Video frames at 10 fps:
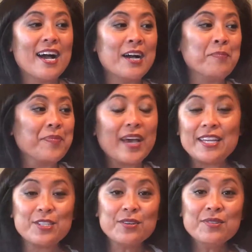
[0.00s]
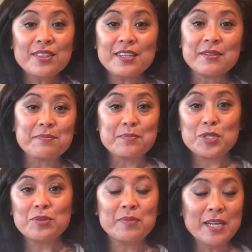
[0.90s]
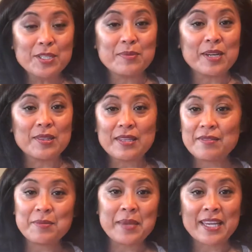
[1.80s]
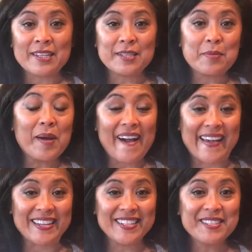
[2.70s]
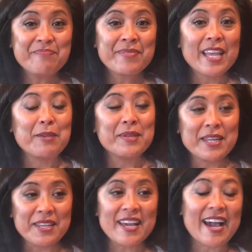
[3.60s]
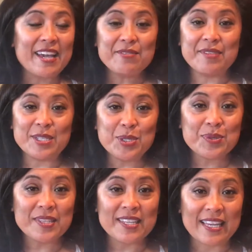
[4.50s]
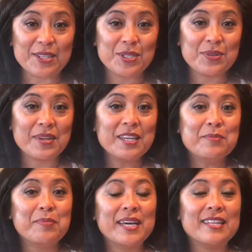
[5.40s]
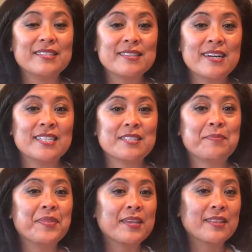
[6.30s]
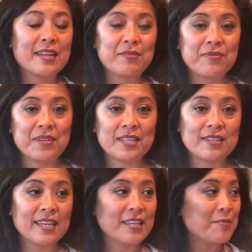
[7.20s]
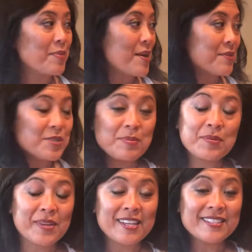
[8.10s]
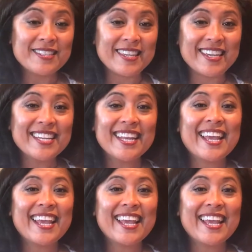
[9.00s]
I don't think too much about leaving mail in a pile. I mean, I eventually get to it, but it's not something that I feel like it bothers me when I see it.